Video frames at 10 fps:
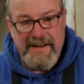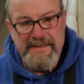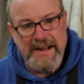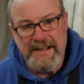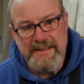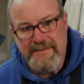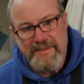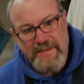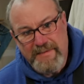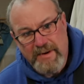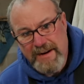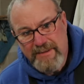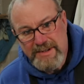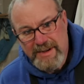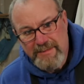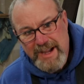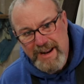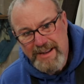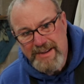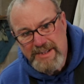I've done this for forever, so I'm
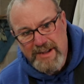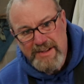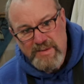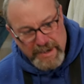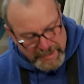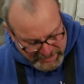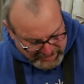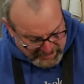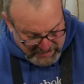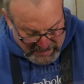kind of used to all this weirdness.